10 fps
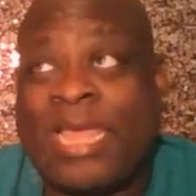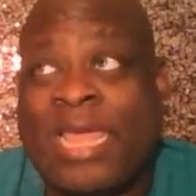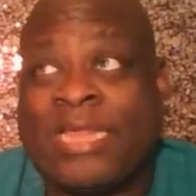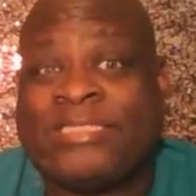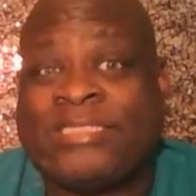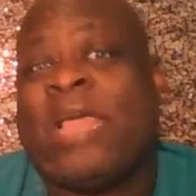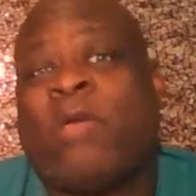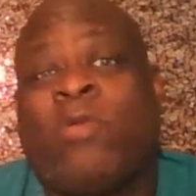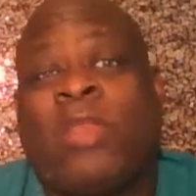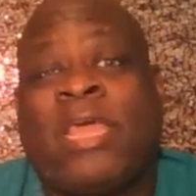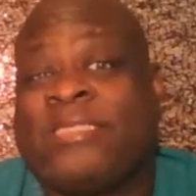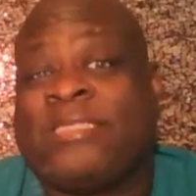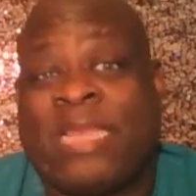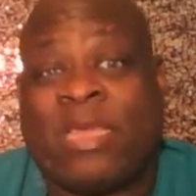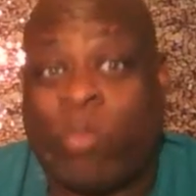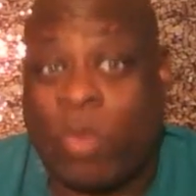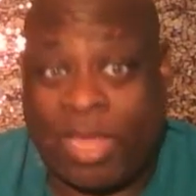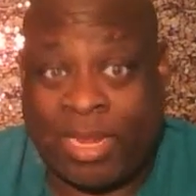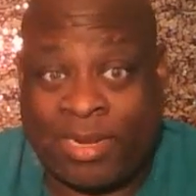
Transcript: honey. She's not going to let Slick win